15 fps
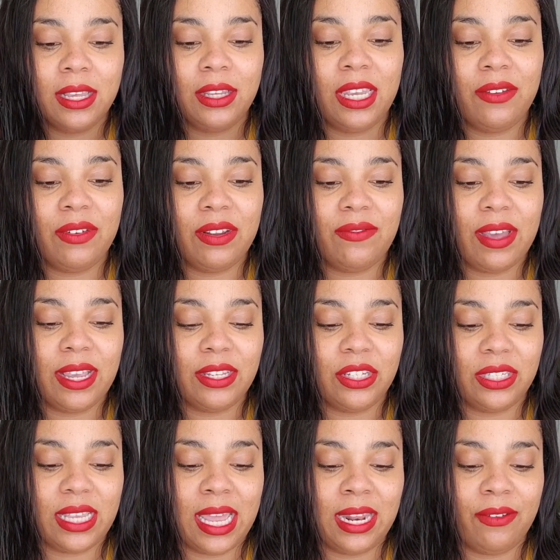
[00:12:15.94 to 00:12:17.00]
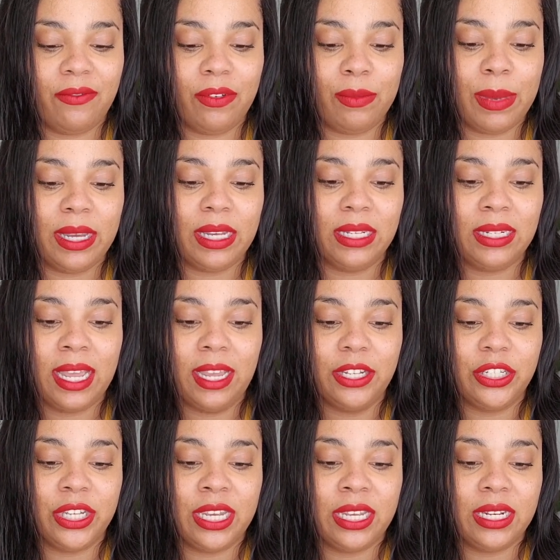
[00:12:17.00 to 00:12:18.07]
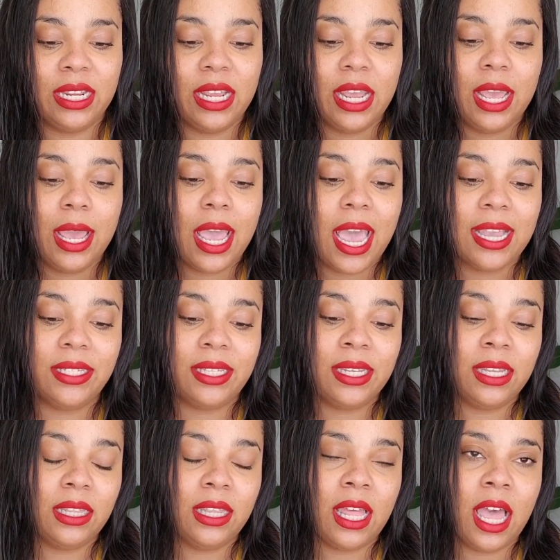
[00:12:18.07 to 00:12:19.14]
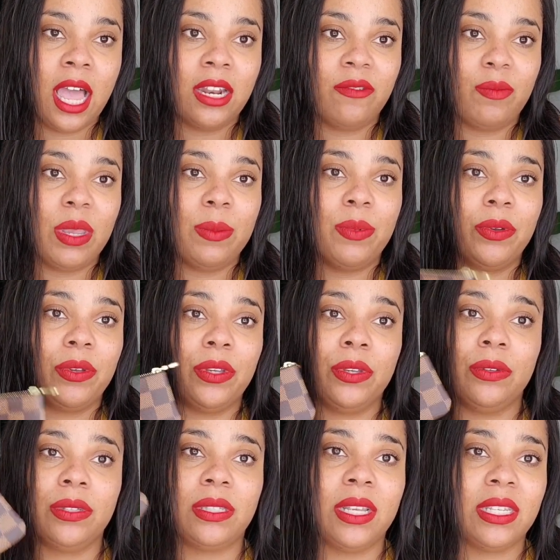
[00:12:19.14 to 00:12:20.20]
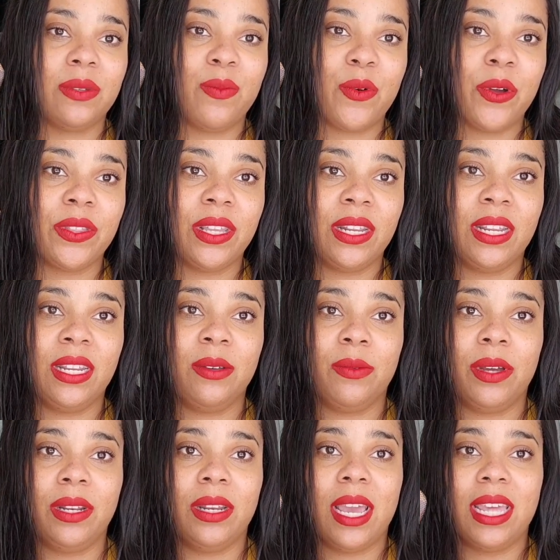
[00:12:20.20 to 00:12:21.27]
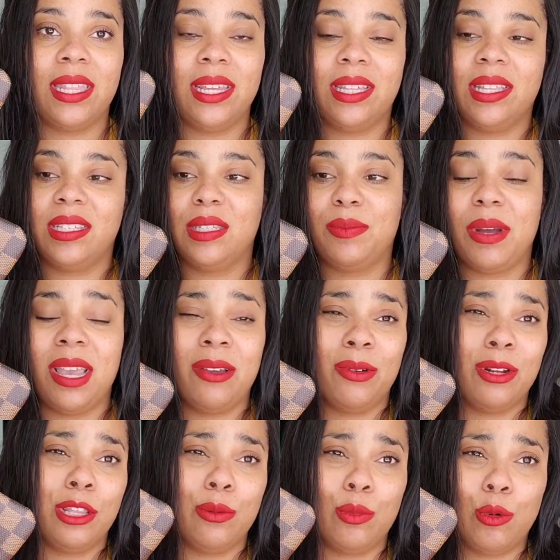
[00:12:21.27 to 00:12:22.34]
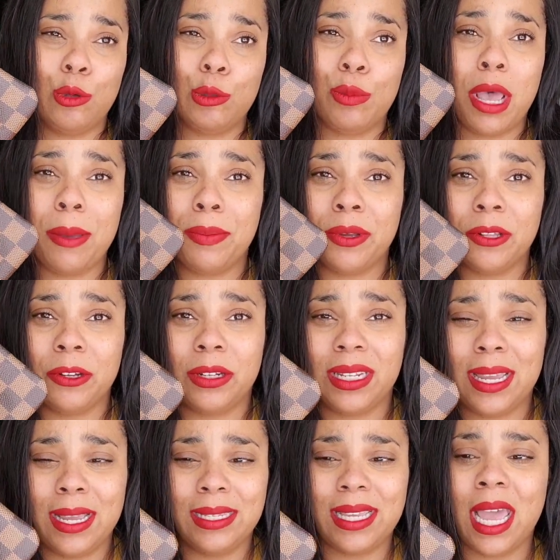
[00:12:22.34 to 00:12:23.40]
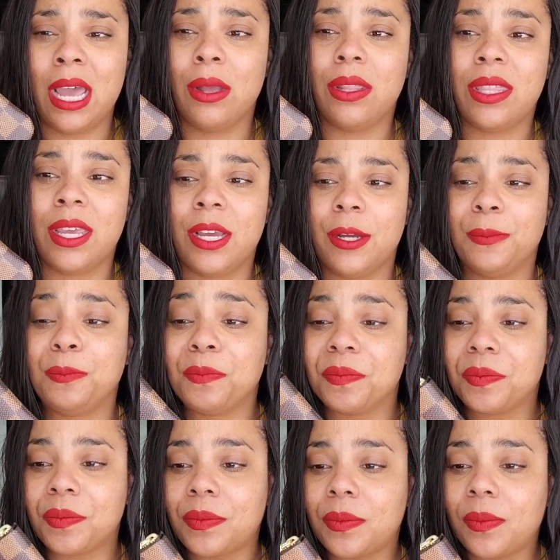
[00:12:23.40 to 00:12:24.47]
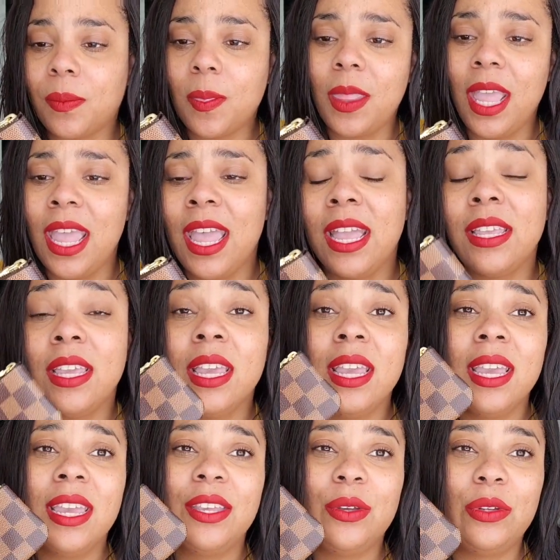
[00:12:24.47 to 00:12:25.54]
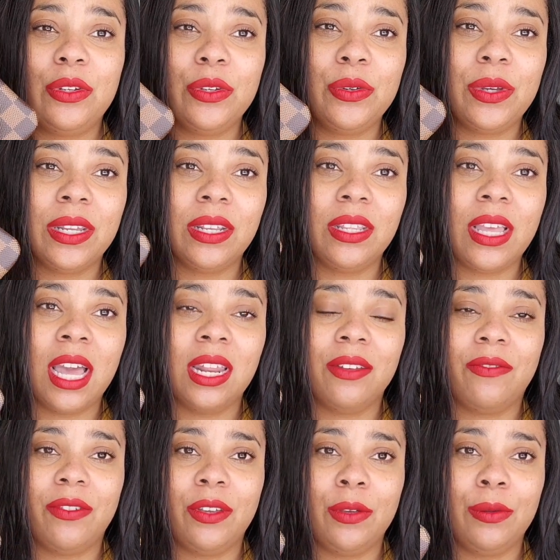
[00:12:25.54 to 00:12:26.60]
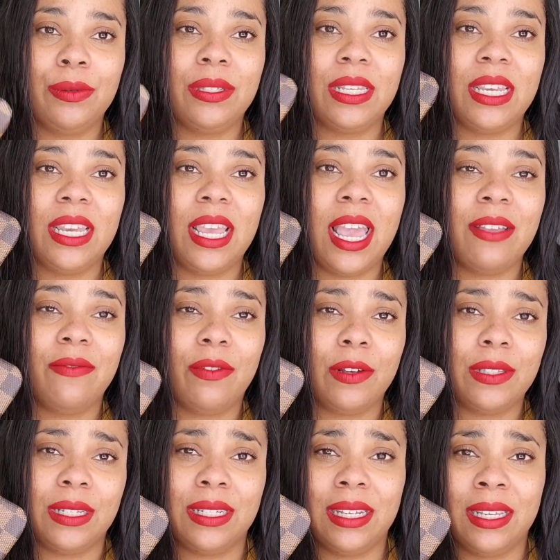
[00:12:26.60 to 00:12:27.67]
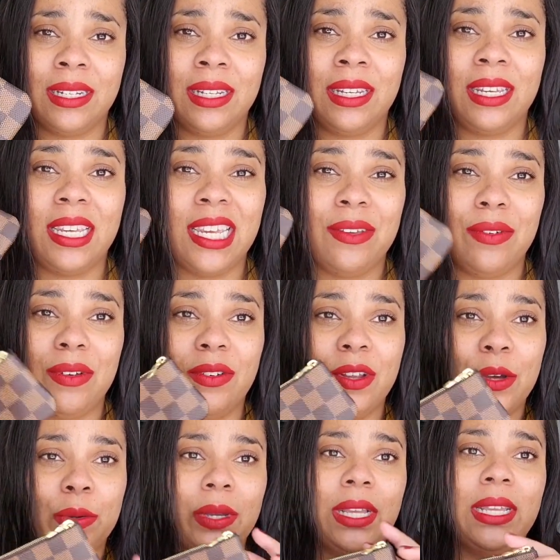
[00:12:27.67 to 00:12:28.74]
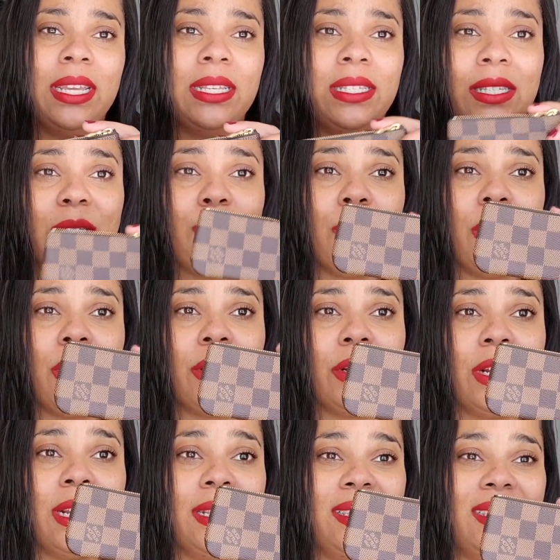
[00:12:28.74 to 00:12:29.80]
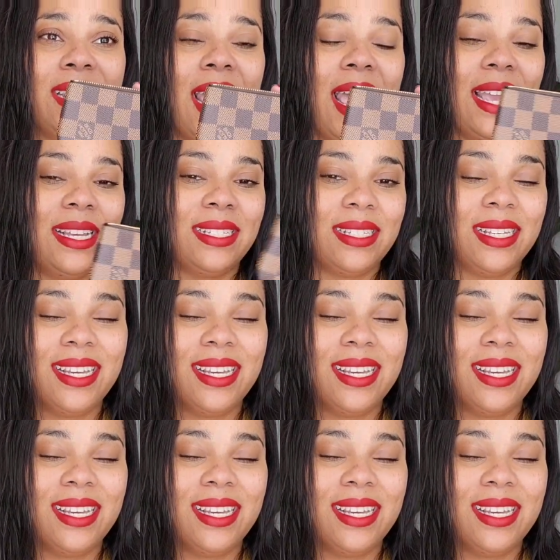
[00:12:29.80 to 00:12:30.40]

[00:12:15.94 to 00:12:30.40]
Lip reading: Even if I just had it for my collection, I see a lot of people use this more than anyone. I think this is probably one of the most popular clays out there. And you do get a lot of use and versatility even though it is smaller in size.